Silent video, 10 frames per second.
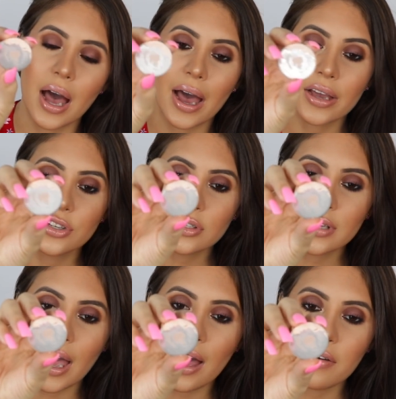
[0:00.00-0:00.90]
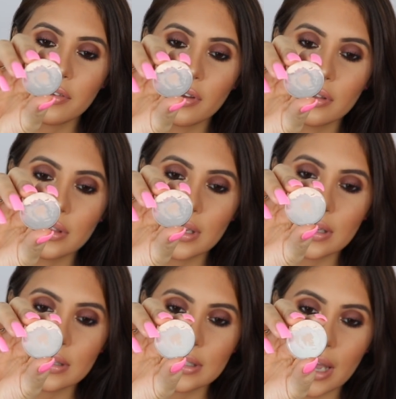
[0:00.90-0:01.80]
I just have
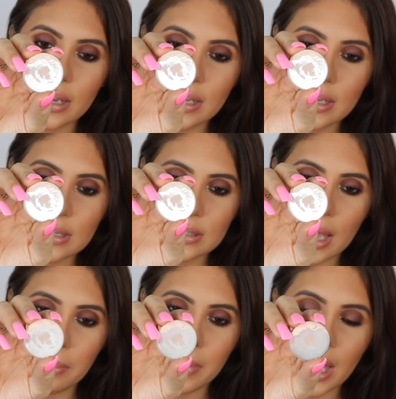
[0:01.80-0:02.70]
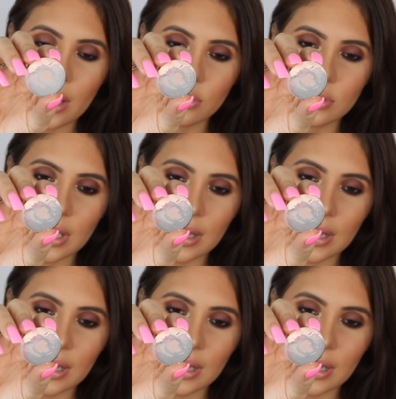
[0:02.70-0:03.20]
the tiniest amount